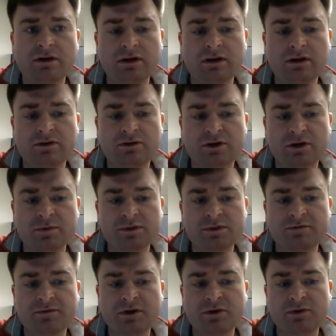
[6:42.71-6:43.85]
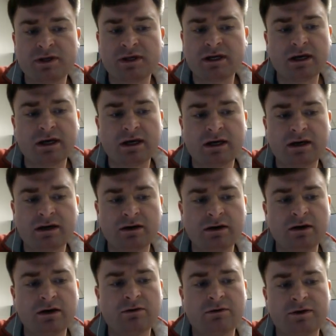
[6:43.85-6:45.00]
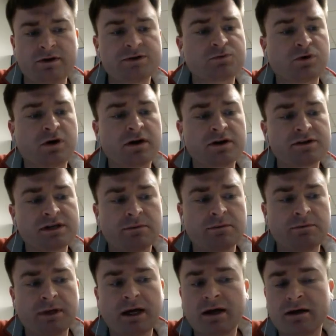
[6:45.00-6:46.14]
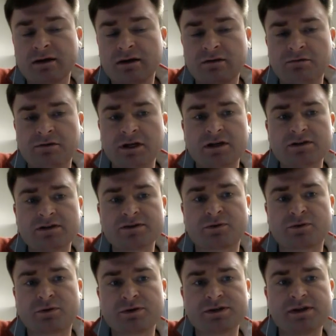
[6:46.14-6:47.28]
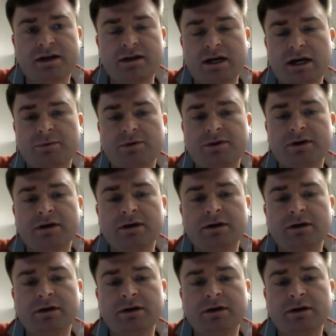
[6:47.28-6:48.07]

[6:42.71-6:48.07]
in terms of youth getting high with those products they can buy at convenience stores and that type of thing